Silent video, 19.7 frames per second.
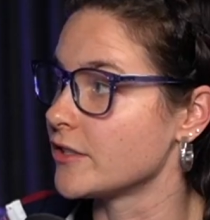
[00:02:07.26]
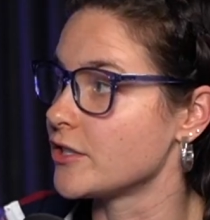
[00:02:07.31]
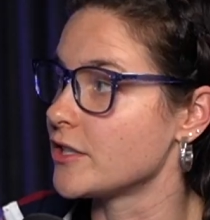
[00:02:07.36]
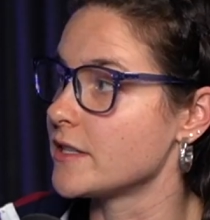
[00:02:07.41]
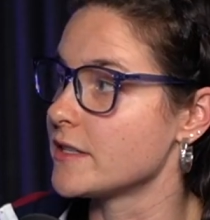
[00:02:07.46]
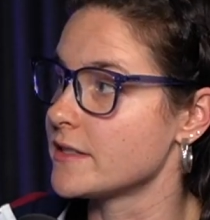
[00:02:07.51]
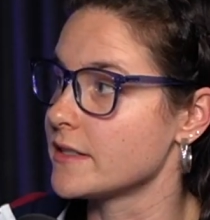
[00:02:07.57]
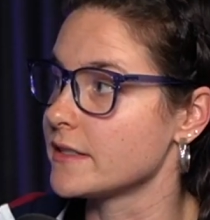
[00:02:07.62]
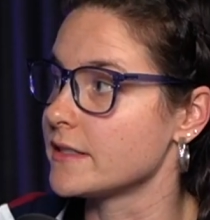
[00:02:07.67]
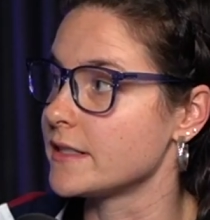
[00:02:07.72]

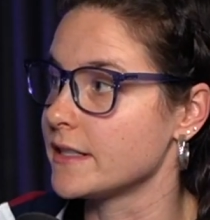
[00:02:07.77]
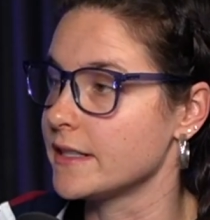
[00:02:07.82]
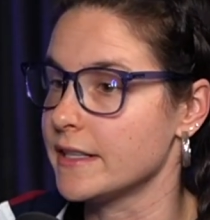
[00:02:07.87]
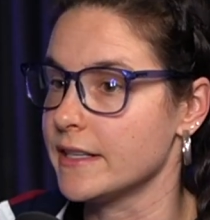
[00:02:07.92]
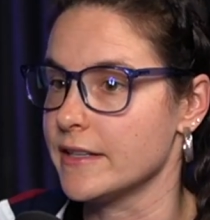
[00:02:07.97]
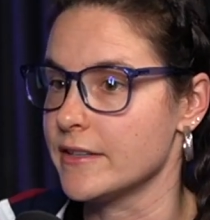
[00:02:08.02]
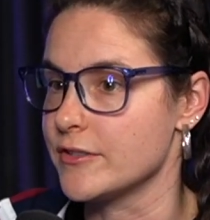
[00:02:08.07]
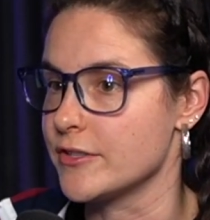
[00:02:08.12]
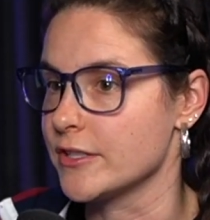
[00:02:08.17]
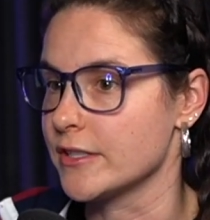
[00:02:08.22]
she's a
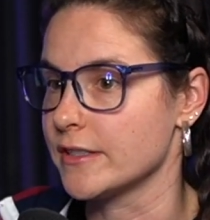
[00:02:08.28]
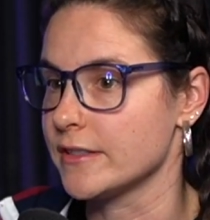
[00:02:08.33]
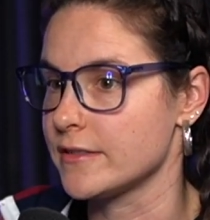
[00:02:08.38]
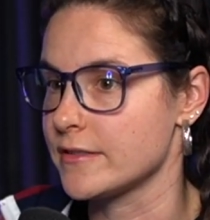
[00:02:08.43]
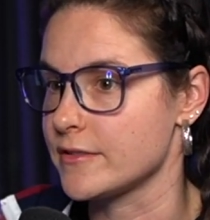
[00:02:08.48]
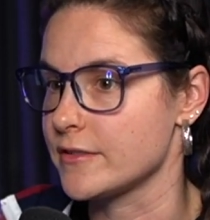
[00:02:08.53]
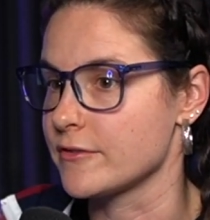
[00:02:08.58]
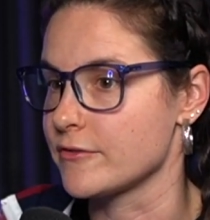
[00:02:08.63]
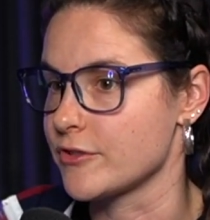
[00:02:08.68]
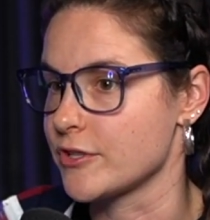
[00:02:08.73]
teenager
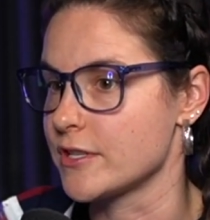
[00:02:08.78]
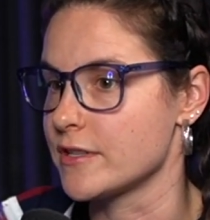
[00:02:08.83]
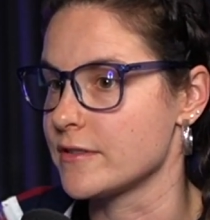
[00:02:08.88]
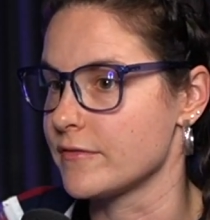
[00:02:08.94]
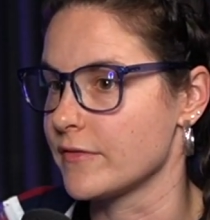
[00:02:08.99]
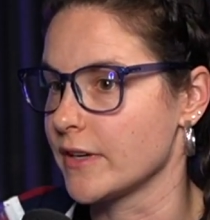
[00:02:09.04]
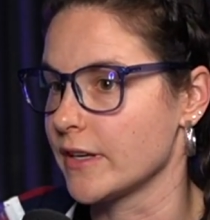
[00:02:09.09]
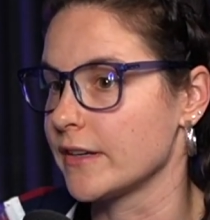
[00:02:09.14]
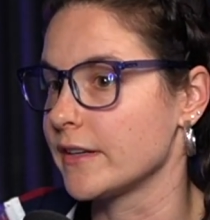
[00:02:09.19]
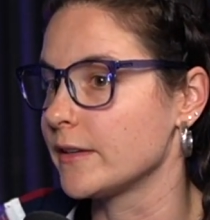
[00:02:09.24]
so she's
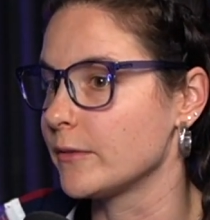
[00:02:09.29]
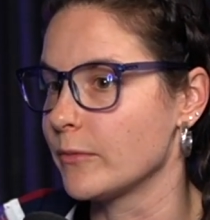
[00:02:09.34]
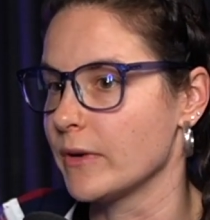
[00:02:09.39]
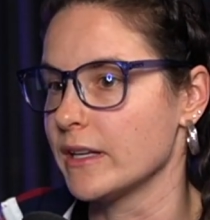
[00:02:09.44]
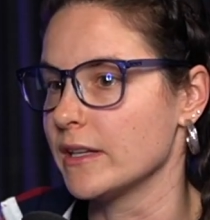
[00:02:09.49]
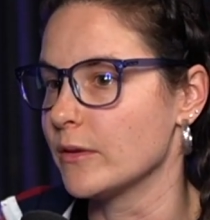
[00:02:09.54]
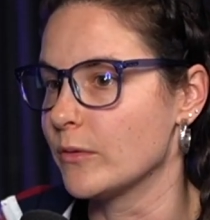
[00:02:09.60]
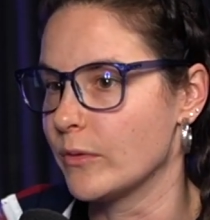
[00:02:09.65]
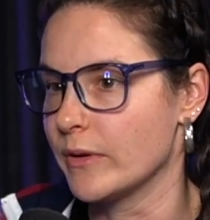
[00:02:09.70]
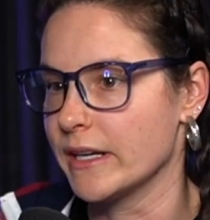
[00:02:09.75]
very
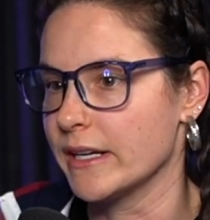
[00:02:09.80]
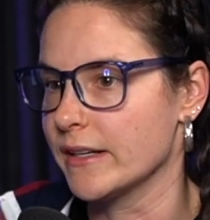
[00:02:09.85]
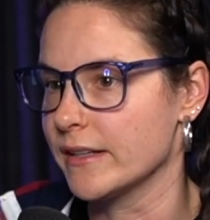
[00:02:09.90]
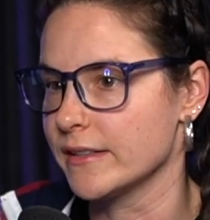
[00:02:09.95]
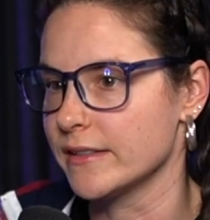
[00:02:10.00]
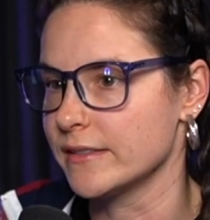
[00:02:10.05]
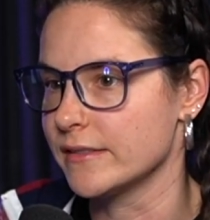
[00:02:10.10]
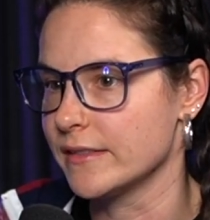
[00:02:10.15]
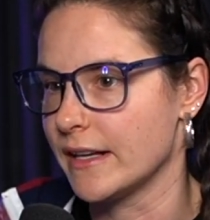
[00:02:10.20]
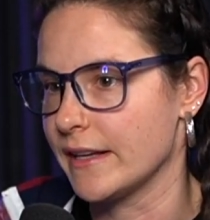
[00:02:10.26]
well
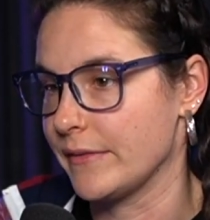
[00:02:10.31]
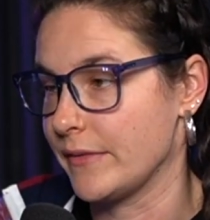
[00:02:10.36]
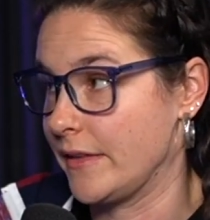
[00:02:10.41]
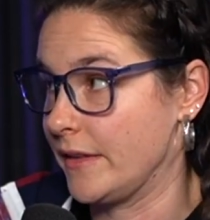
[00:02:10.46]
aware i mm-hmm.